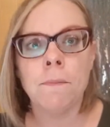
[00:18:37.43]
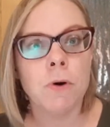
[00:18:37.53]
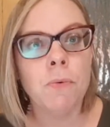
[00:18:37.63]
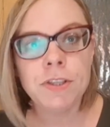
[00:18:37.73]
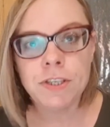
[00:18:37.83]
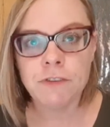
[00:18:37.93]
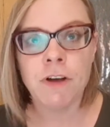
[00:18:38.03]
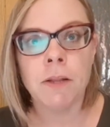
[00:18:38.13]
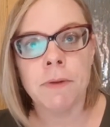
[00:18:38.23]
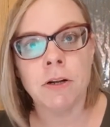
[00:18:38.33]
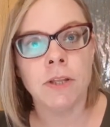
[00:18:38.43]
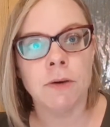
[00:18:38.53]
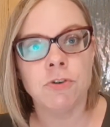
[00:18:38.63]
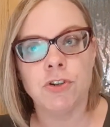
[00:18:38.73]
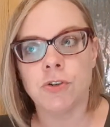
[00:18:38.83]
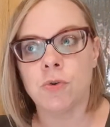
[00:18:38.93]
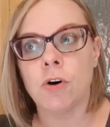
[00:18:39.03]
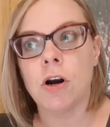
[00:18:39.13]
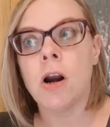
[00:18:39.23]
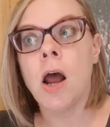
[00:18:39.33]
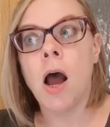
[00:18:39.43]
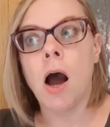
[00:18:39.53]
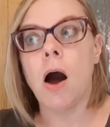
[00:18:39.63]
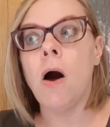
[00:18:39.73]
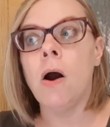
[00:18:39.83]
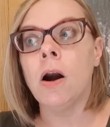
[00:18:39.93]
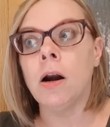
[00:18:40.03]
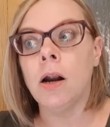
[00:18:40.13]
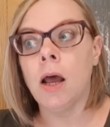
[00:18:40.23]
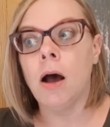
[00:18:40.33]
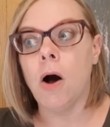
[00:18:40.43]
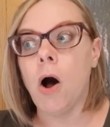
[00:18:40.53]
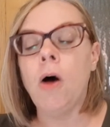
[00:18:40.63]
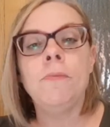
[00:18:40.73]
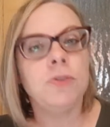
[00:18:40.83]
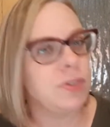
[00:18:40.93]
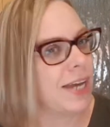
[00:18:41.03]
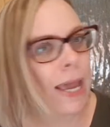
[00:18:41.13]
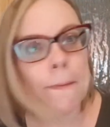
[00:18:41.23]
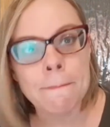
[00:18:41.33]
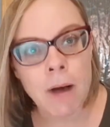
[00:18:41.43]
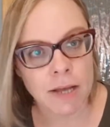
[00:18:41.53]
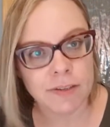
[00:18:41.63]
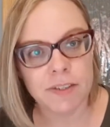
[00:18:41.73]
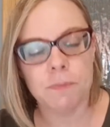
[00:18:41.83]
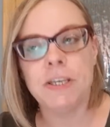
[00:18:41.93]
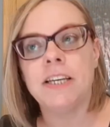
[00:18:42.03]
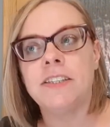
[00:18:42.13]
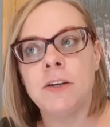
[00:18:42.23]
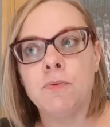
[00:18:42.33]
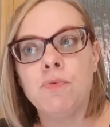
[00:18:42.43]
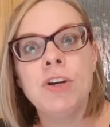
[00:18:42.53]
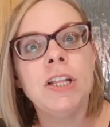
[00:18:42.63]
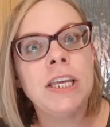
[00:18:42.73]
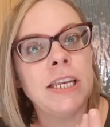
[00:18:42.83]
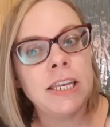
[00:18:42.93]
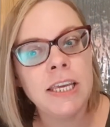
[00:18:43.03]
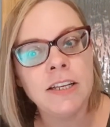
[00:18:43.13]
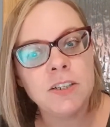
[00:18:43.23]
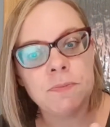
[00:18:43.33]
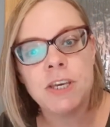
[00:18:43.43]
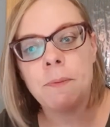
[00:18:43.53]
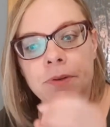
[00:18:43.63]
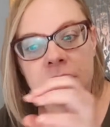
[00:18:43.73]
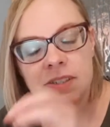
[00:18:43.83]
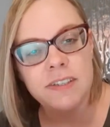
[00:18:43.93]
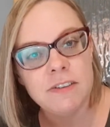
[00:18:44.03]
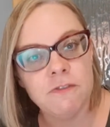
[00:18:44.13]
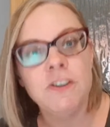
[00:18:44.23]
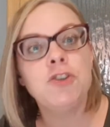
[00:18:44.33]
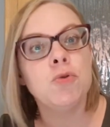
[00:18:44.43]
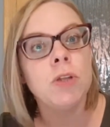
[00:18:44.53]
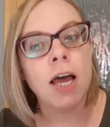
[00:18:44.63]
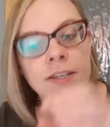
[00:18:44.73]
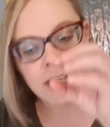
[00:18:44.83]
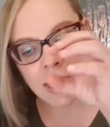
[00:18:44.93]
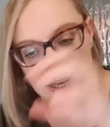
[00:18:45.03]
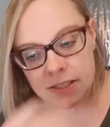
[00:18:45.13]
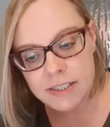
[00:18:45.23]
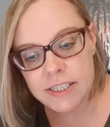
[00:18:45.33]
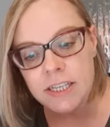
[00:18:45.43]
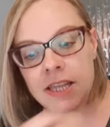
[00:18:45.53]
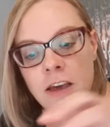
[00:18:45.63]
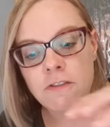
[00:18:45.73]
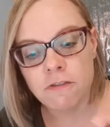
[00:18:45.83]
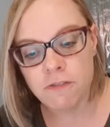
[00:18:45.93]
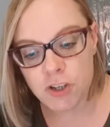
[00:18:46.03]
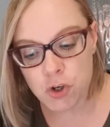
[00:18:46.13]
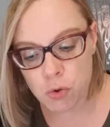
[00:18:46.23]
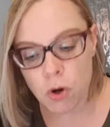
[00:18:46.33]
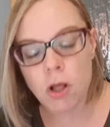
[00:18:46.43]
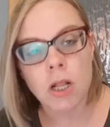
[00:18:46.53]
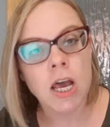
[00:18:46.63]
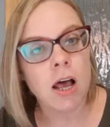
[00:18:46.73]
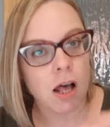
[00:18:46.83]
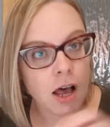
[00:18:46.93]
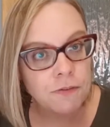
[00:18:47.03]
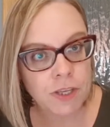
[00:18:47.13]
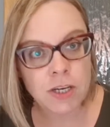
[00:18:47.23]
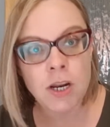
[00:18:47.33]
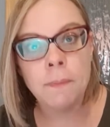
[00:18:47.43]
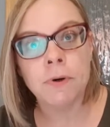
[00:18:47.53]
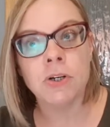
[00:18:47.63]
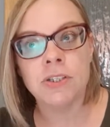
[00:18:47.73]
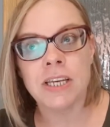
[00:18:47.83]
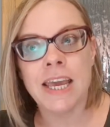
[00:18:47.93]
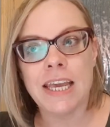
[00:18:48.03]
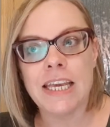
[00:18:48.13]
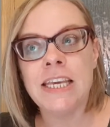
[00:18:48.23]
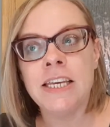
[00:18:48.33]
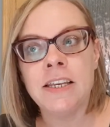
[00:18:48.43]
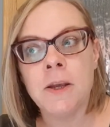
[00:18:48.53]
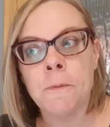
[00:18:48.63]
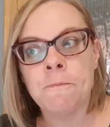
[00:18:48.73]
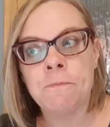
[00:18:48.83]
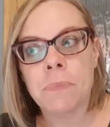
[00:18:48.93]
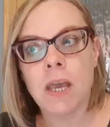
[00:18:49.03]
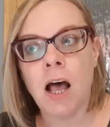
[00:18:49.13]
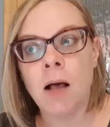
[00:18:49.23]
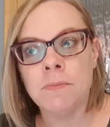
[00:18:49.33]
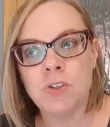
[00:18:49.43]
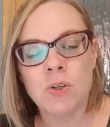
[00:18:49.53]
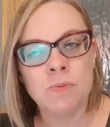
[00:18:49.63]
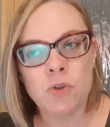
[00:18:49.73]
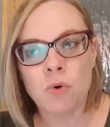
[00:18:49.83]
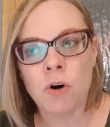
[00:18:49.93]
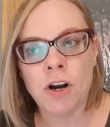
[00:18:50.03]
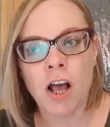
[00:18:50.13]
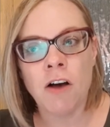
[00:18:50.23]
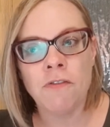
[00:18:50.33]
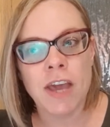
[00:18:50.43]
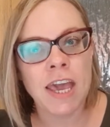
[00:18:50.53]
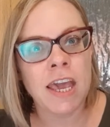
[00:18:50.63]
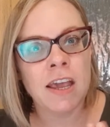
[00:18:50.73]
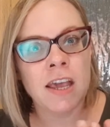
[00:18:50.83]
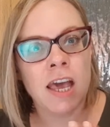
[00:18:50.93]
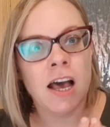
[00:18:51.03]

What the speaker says: with developmental language disorder are almost a must, because they really need to be able to visualize, see that visual of the numbers in some sort of an